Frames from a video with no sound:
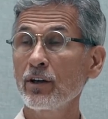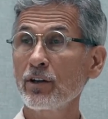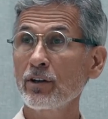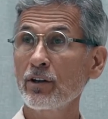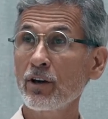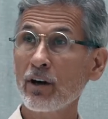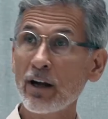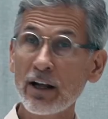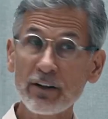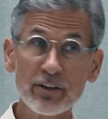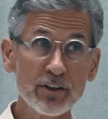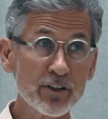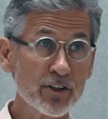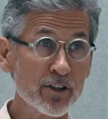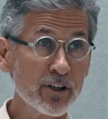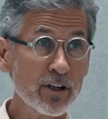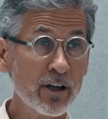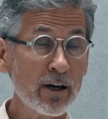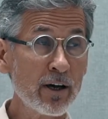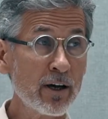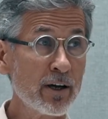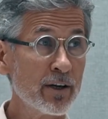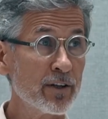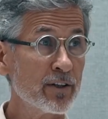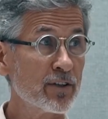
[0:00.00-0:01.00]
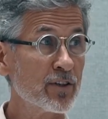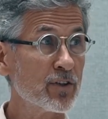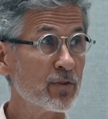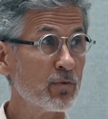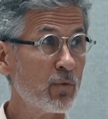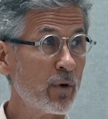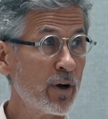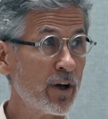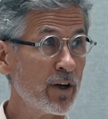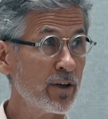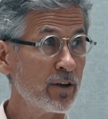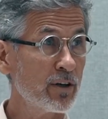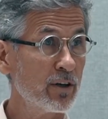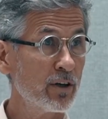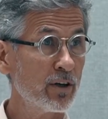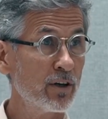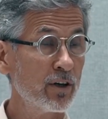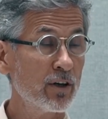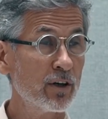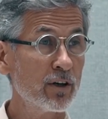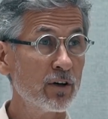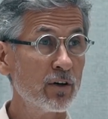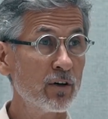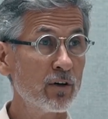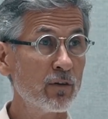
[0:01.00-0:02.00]
there are these lines when
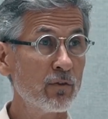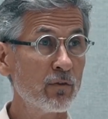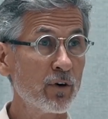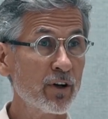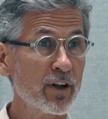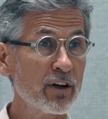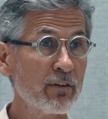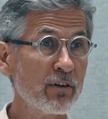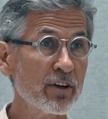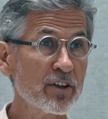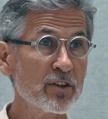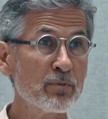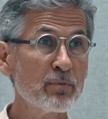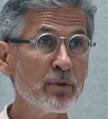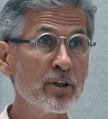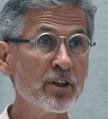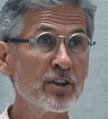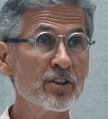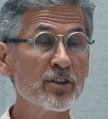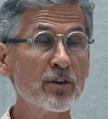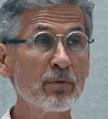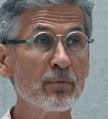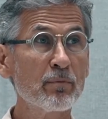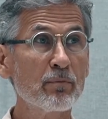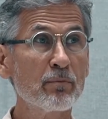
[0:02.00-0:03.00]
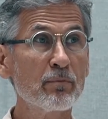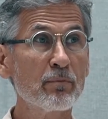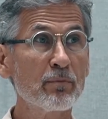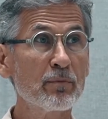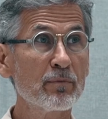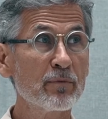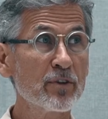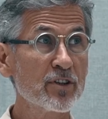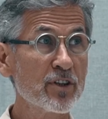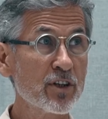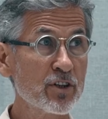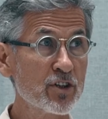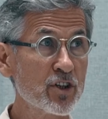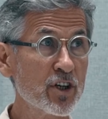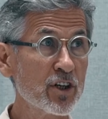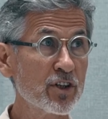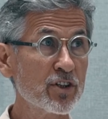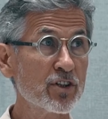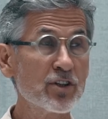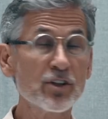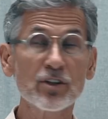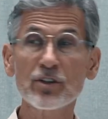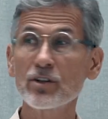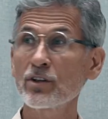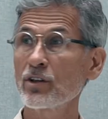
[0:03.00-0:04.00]
whatever is being
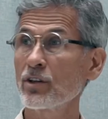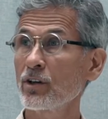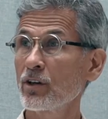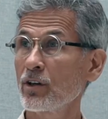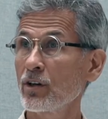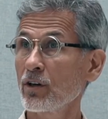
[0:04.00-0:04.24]
suggested,